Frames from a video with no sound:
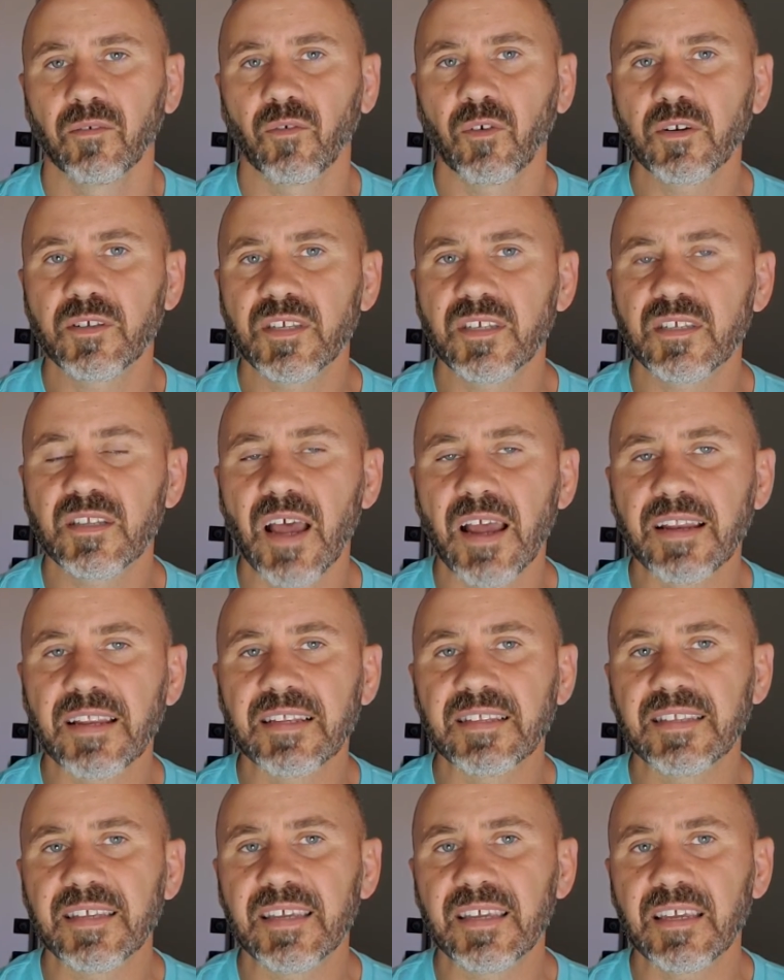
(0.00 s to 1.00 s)
Verses 9
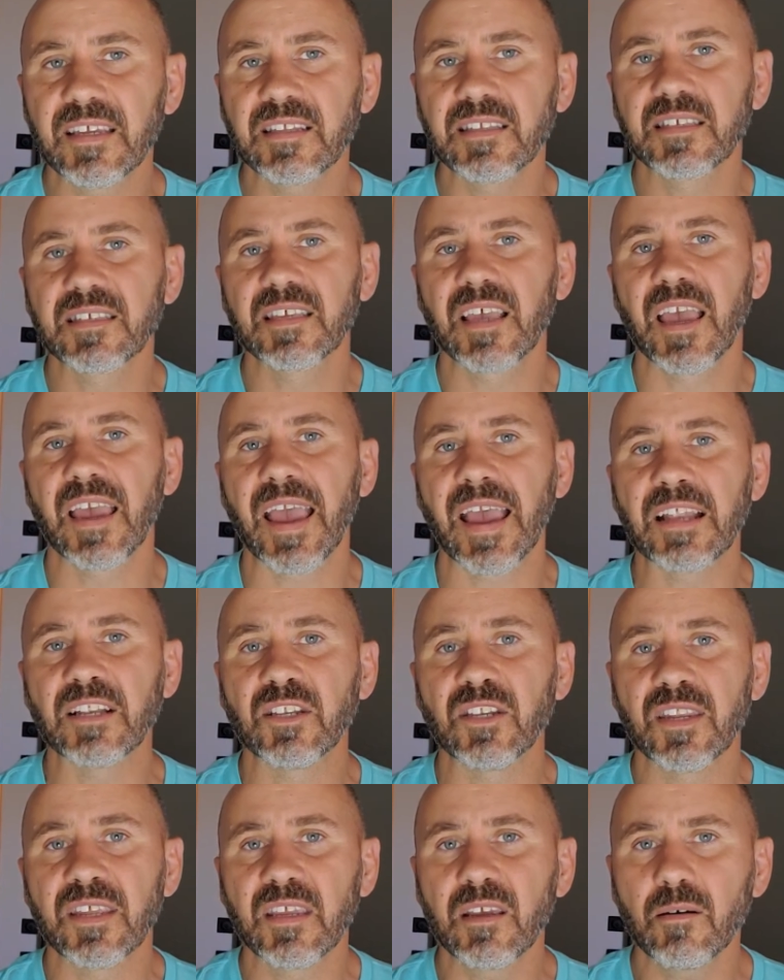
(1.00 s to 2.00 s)
and 10 say,
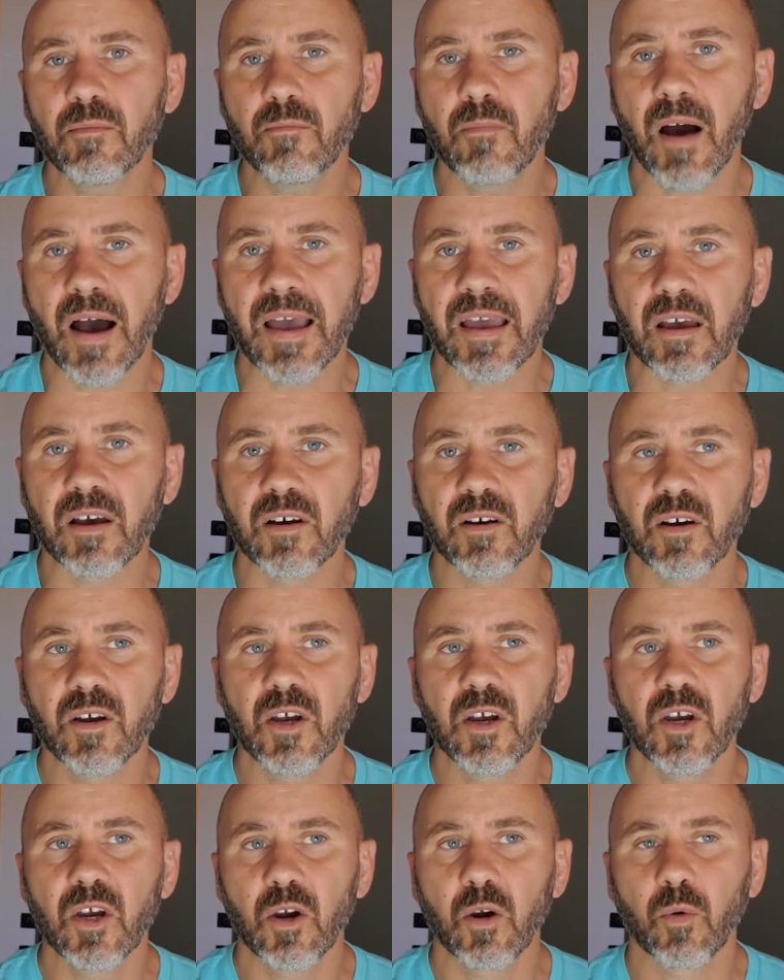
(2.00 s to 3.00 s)
and Nehemiah,
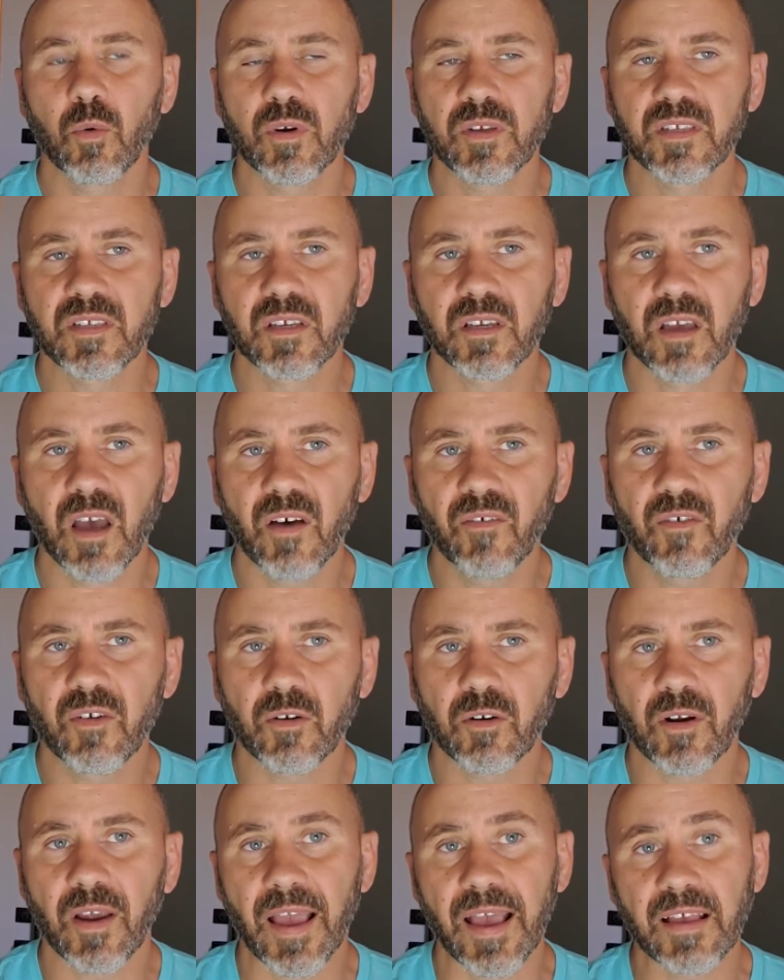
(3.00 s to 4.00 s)
who was the
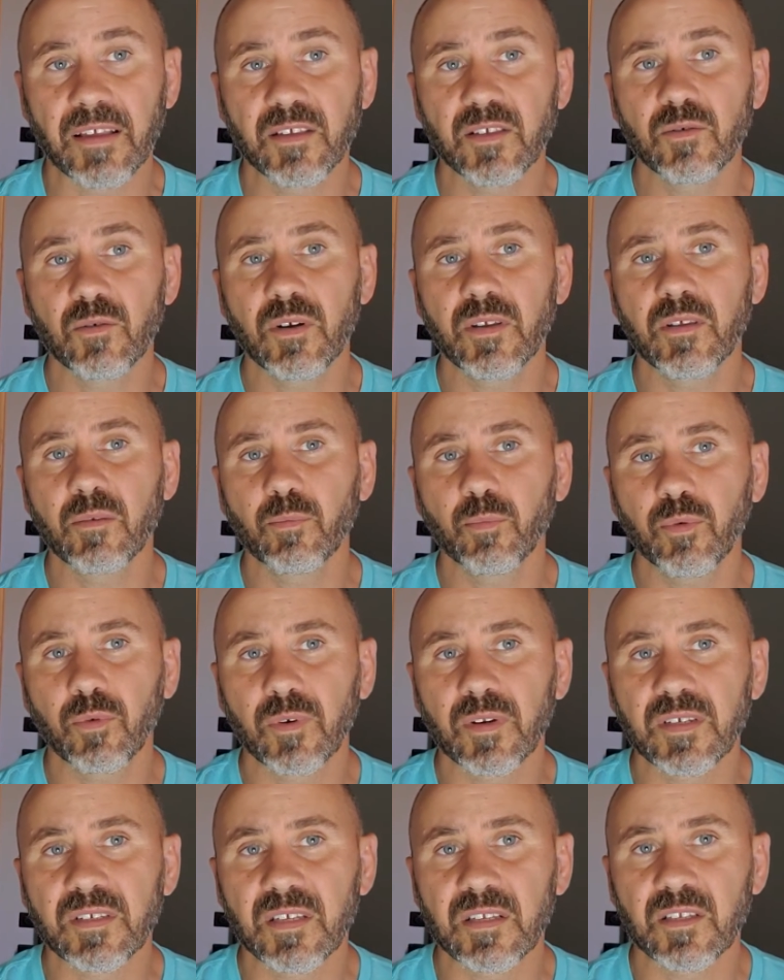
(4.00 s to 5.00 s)
governor, Ezra the
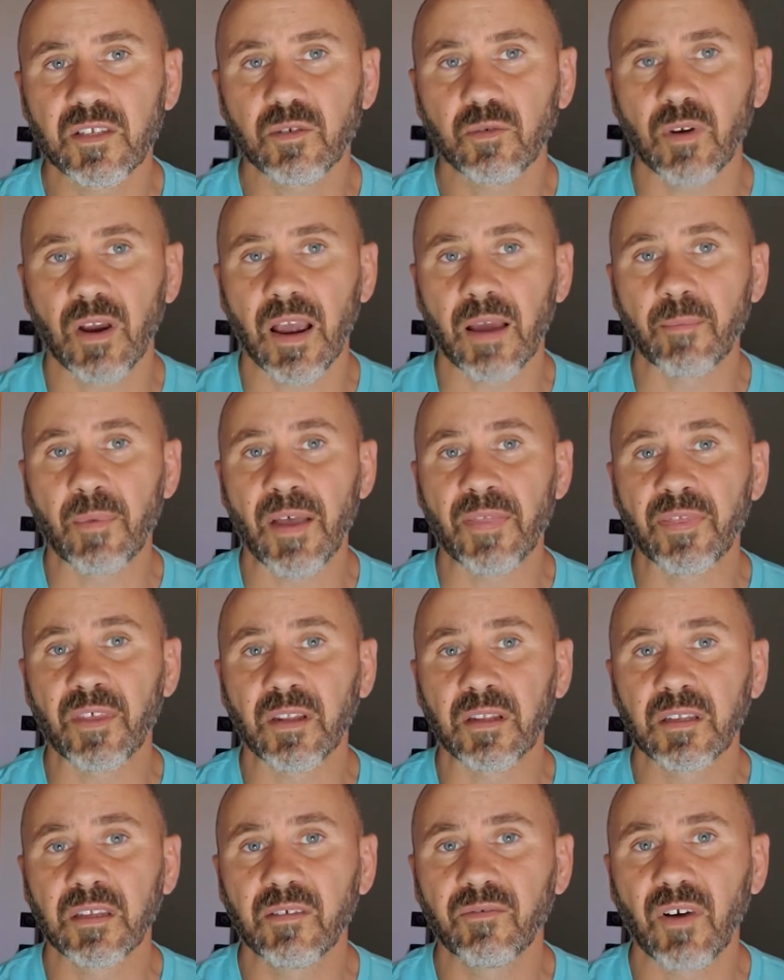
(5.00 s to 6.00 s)
priest and scribe, and the
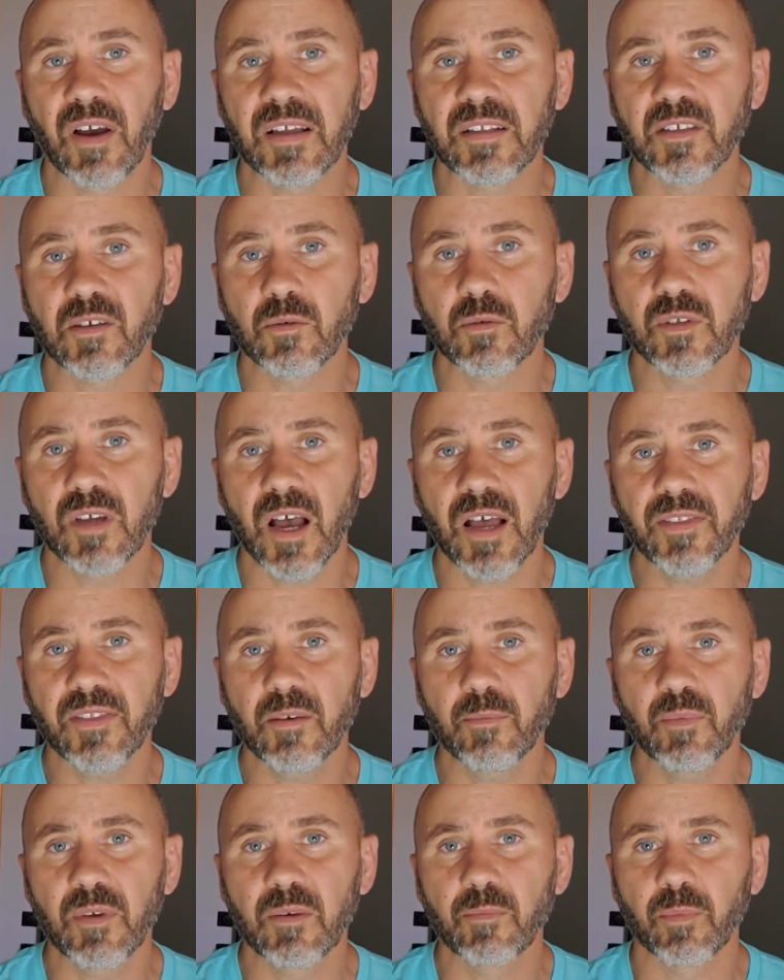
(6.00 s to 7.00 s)
Levites who taught the
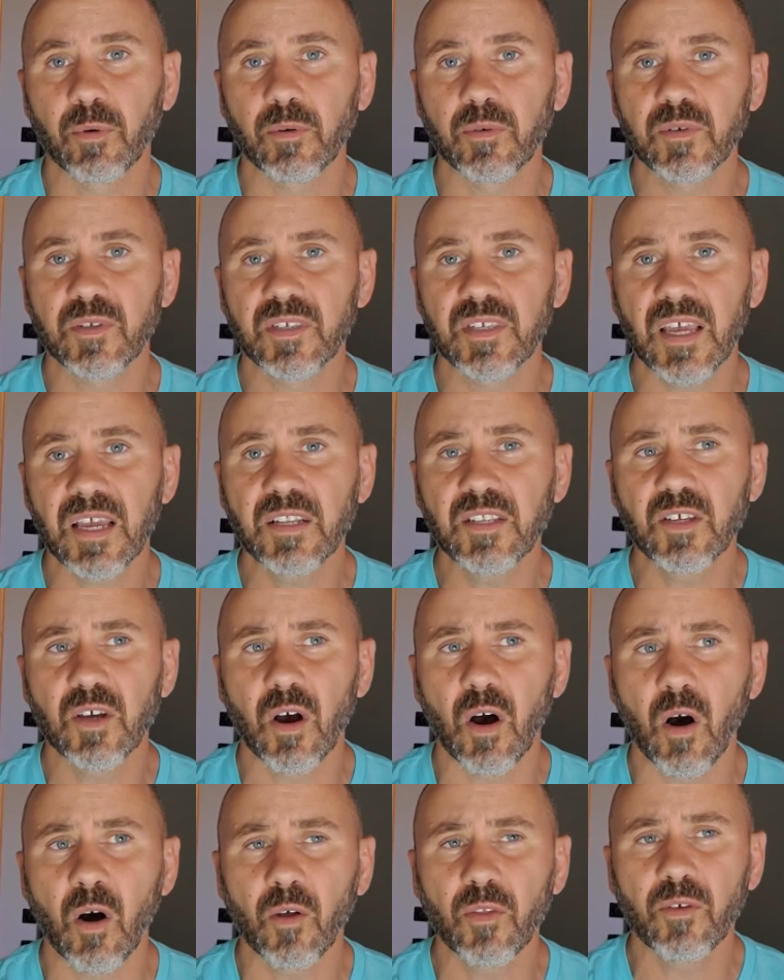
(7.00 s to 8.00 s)
people, said to
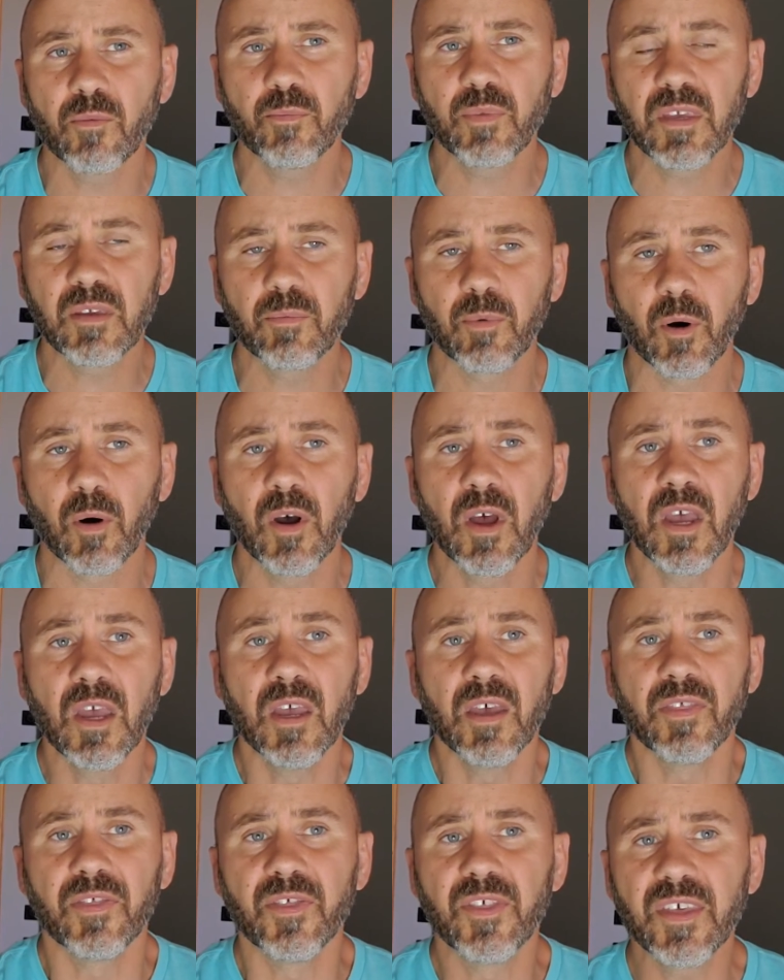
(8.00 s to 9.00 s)
all the people,
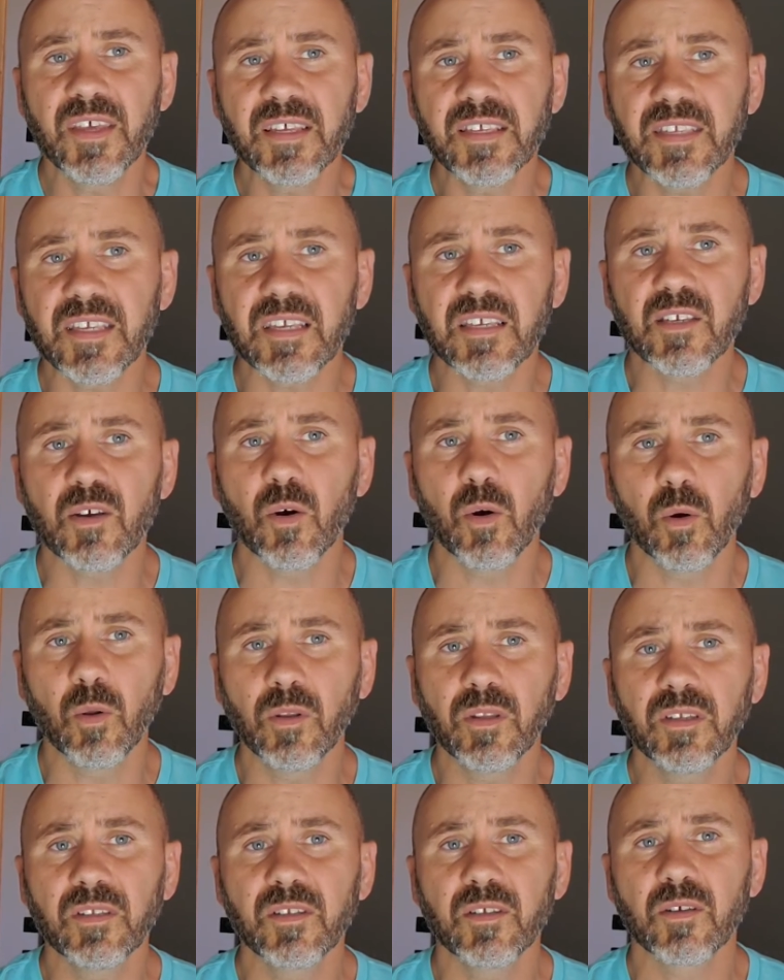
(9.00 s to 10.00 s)
this is
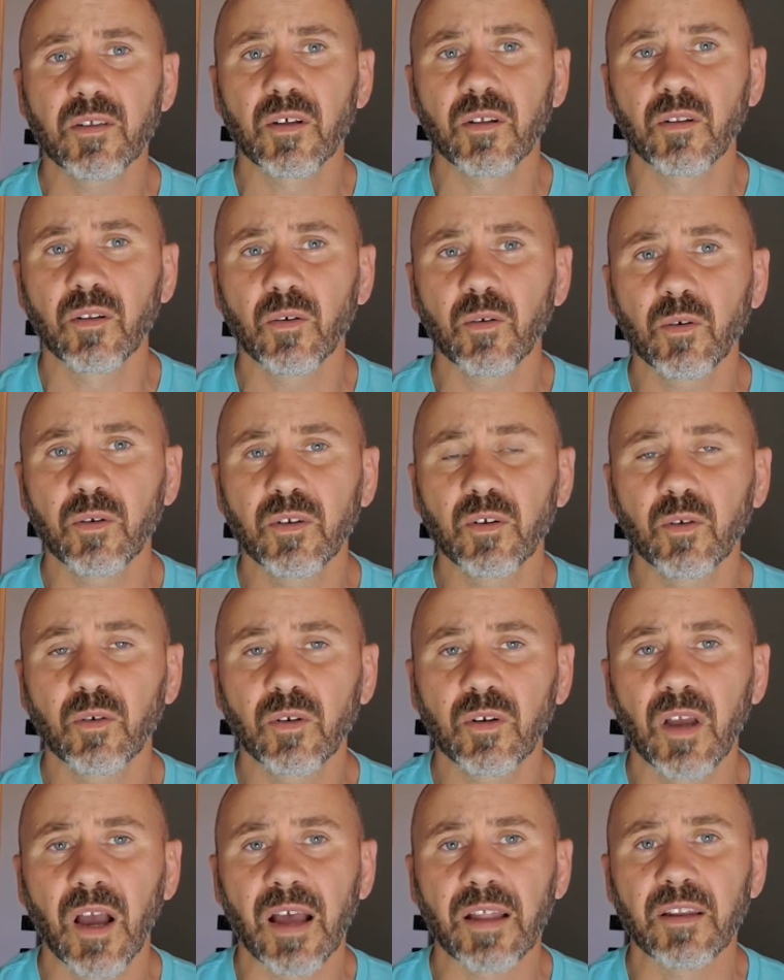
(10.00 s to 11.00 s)
holy to the Lord your
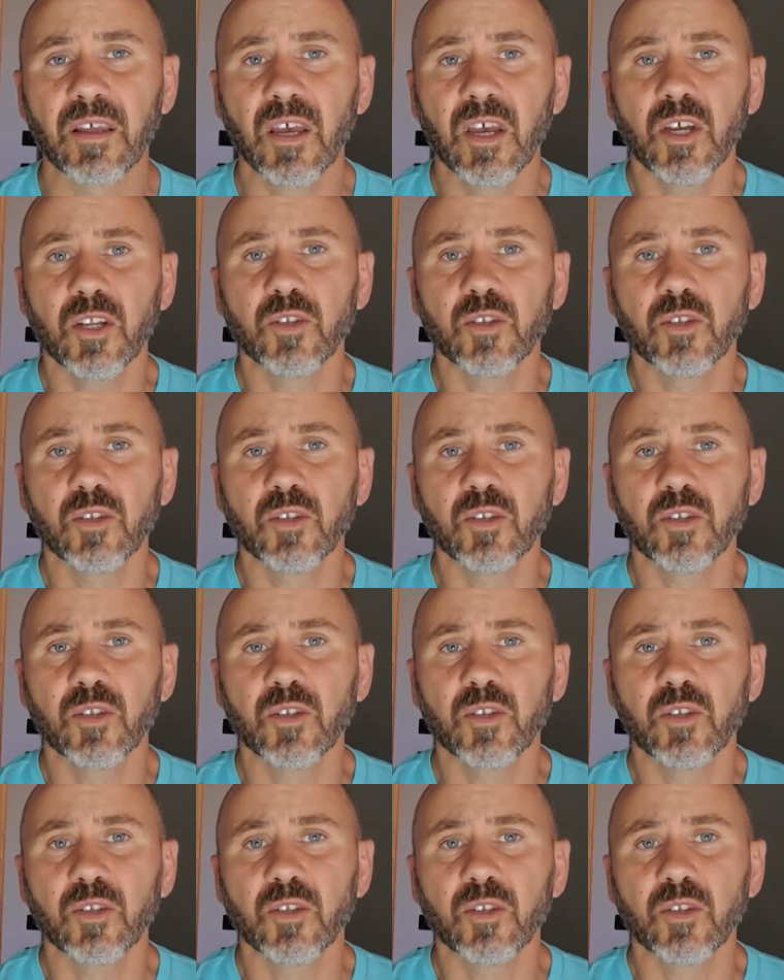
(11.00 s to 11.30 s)
God.